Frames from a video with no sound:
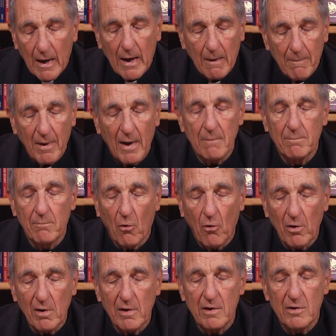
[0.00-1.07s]
about
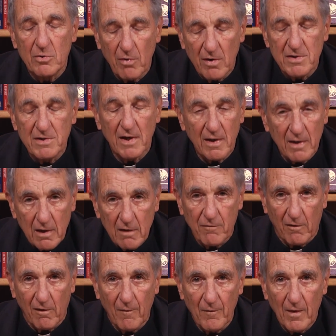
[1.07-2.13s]
morally intrinsic
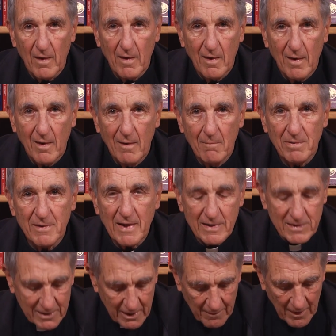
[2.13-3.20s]
evil. But
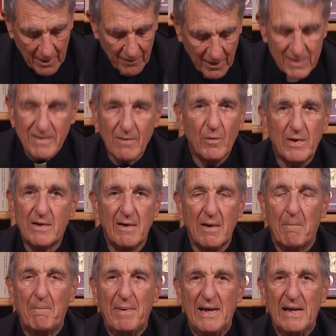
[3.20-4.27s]
that's not, we didn't
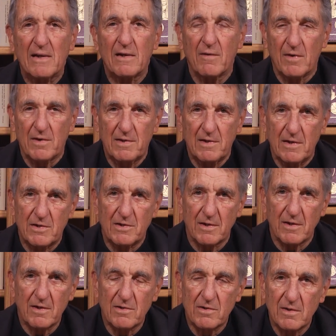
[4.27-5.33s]
abandon the
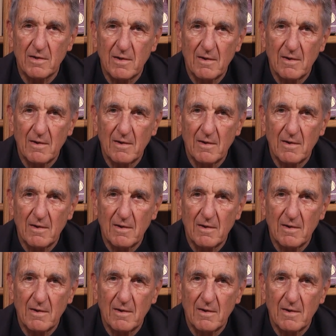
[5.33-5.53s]
teachings.